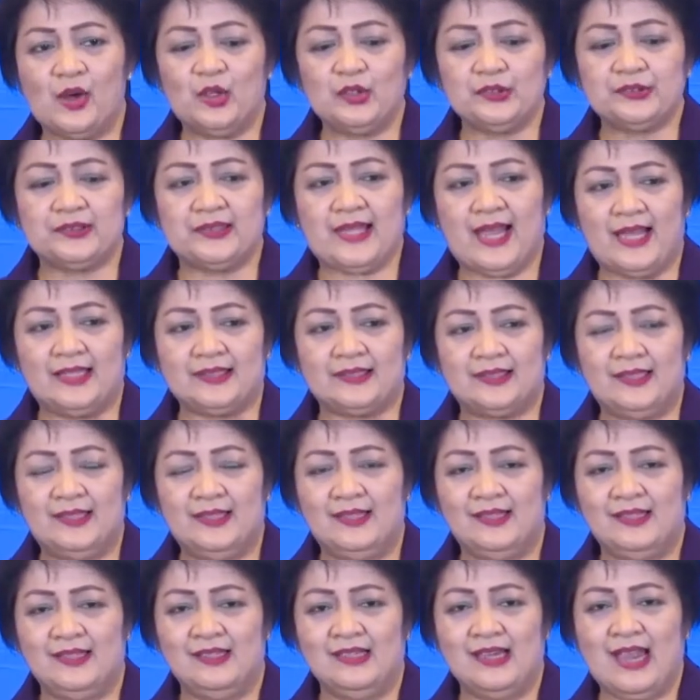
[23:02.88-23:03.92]
note that
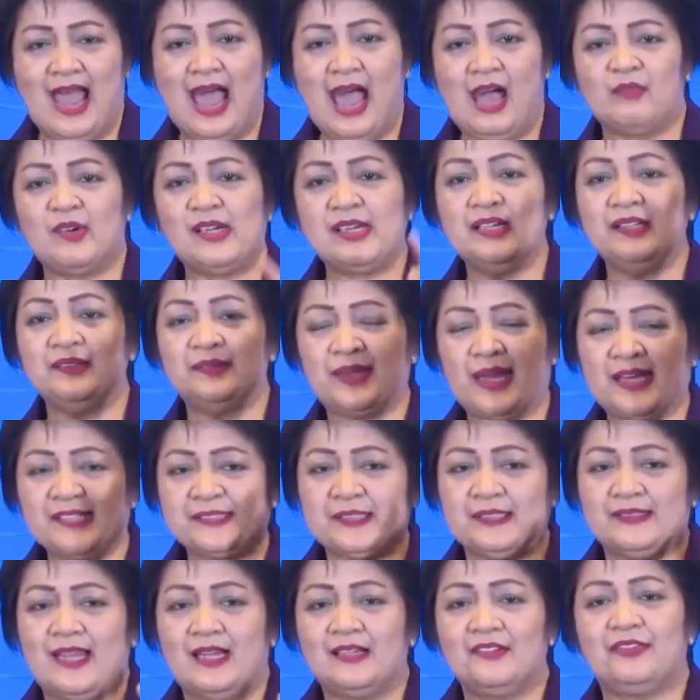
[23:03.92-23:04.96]
our
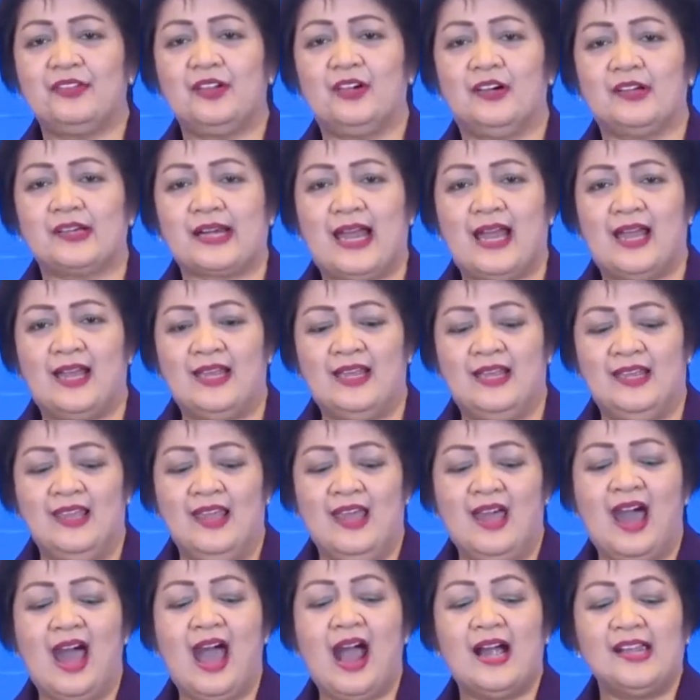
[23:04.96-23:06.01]
intestinal flora
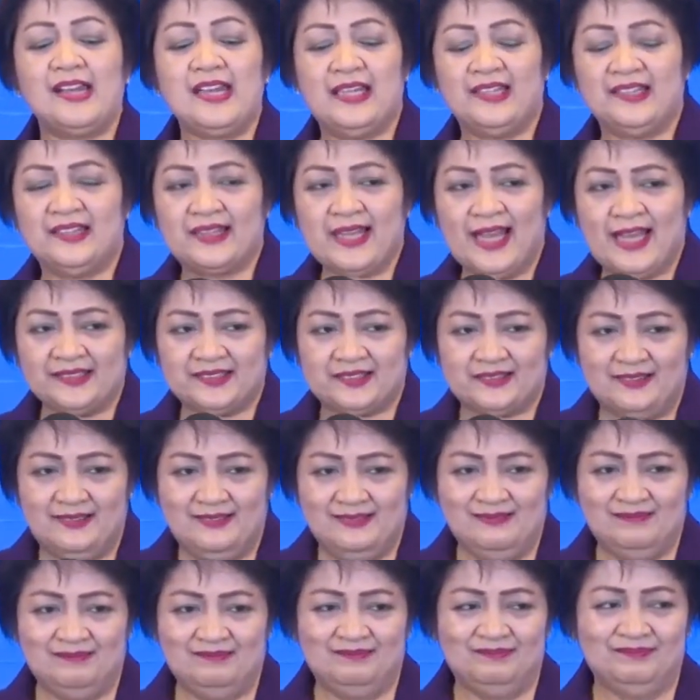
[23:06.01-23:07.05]
are in that
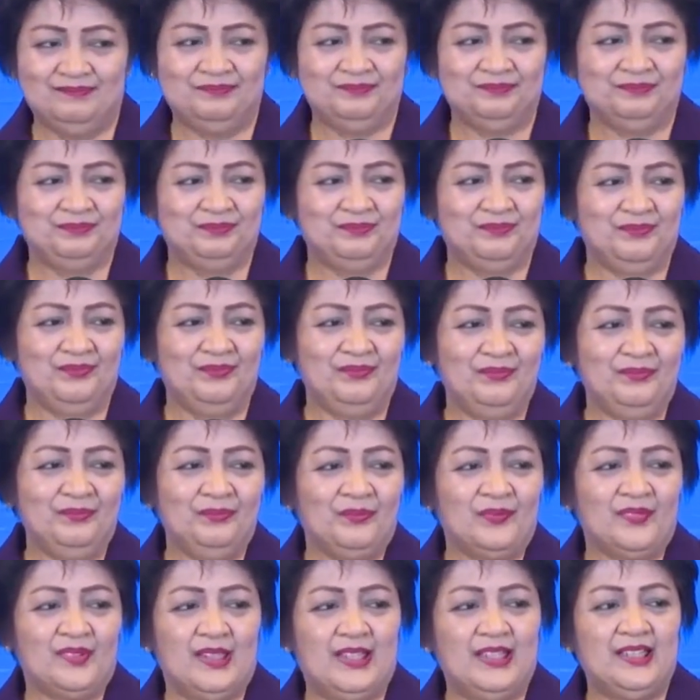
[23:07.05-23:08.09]

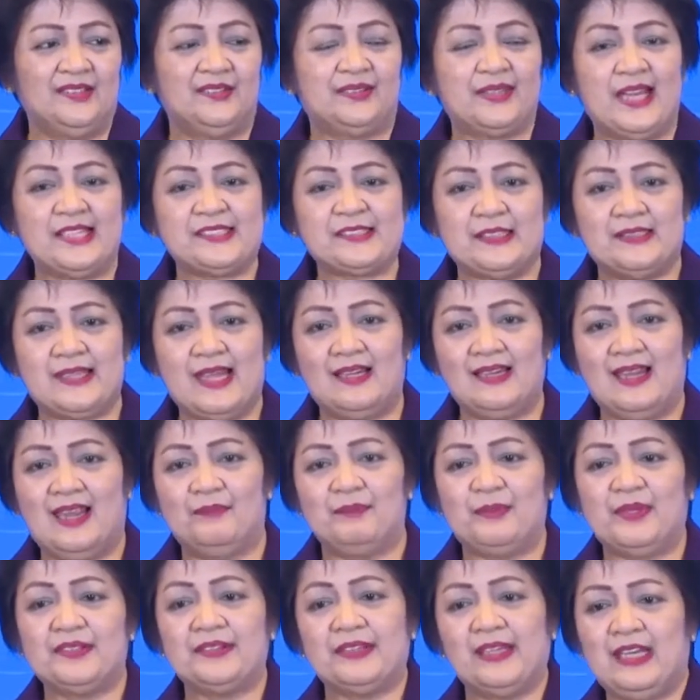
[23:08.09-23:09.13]
intestinal
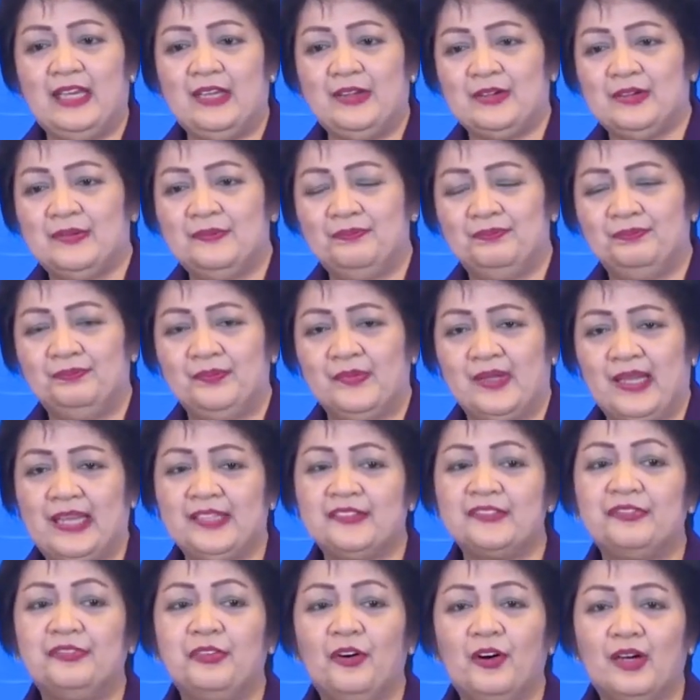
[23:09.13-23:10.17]
epithelium.
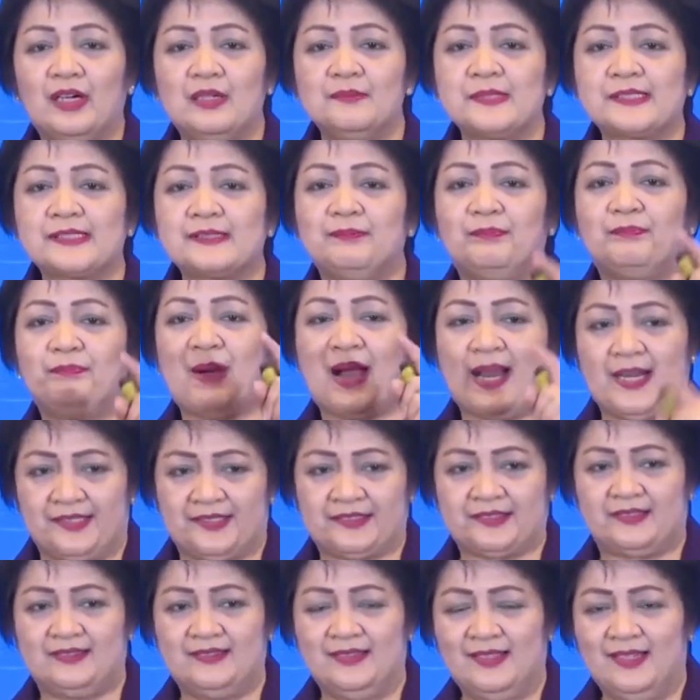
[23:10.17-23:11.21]
It forms part
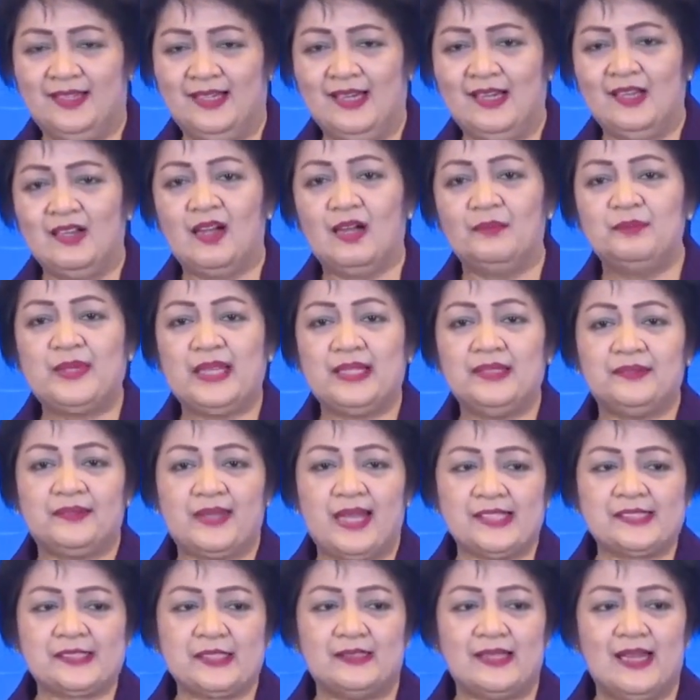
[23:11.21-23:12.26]
of the
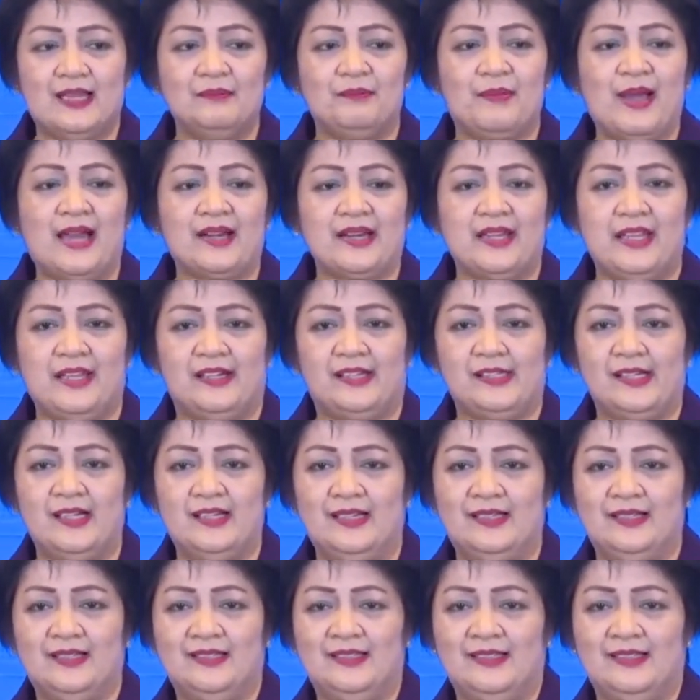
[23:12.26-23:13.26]
intestinal barrier